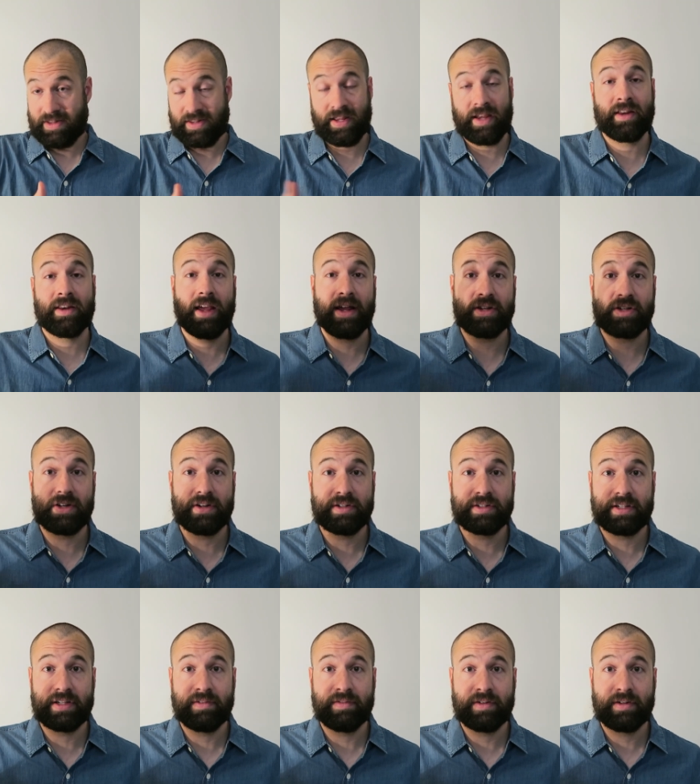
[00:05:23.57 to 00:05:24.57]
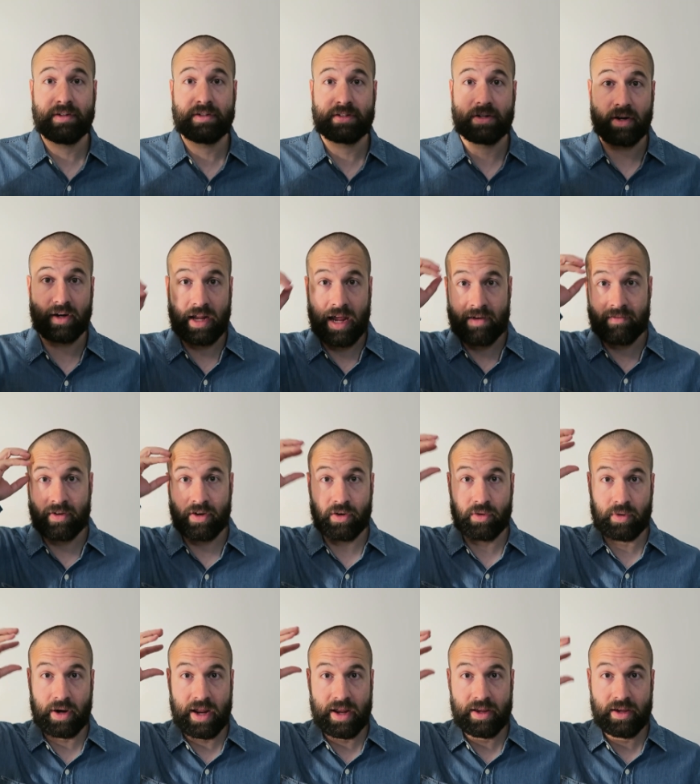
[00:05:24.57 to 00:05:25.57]
teenage years, even start having
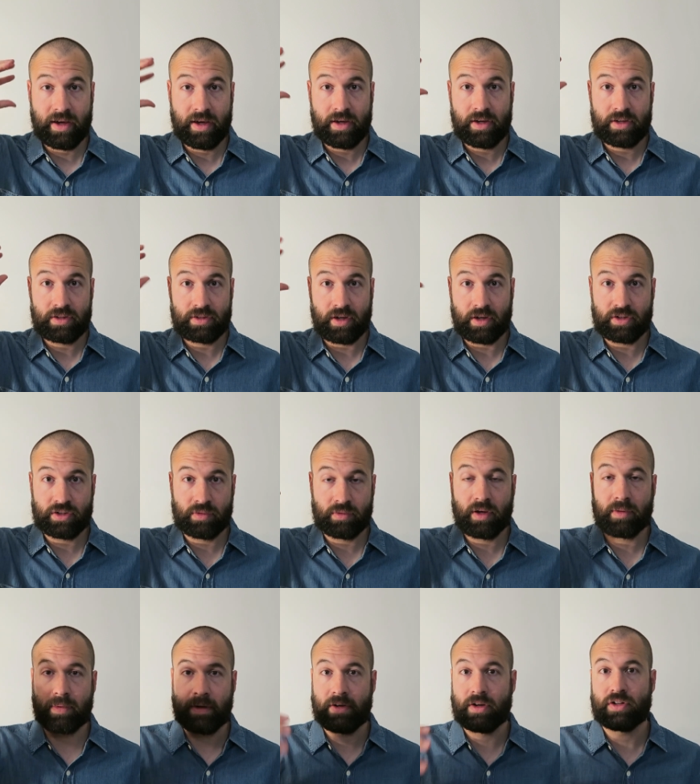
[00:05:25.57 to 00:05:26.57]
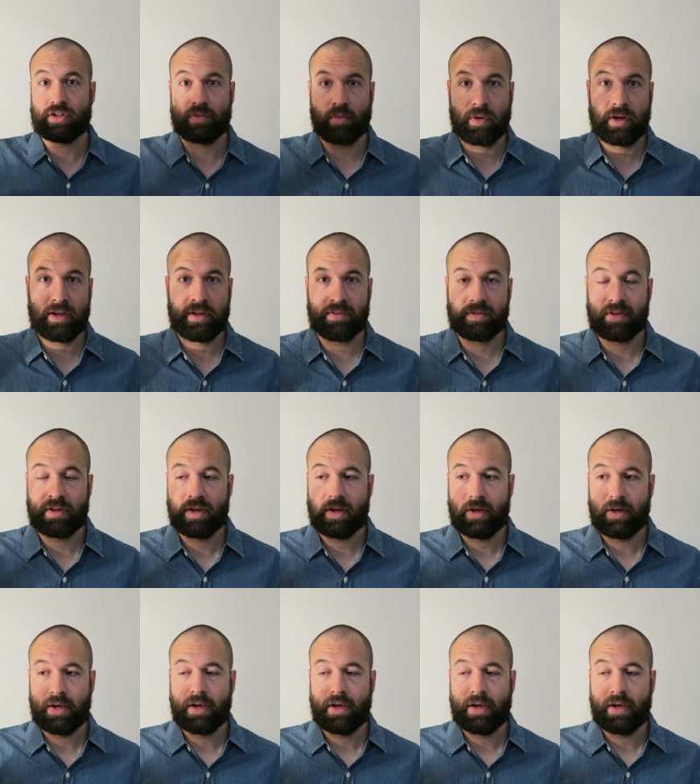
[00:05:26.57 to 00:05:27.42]
gray, start showing up in your 20s,